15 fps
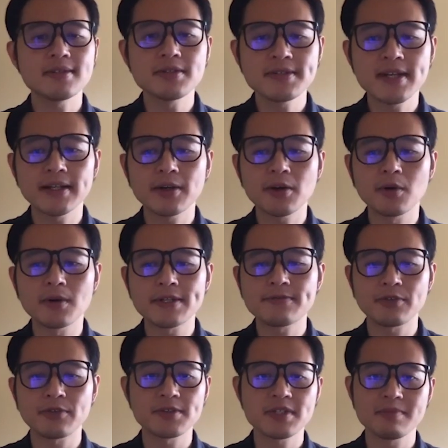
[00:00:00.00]
UCLA
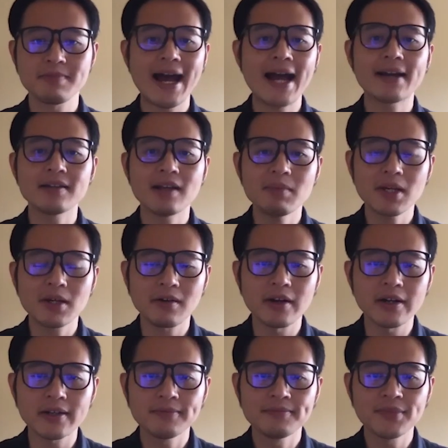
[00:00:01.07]
course for some academic
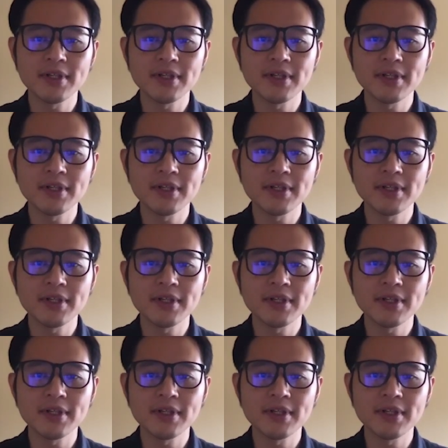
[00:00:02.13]
credit.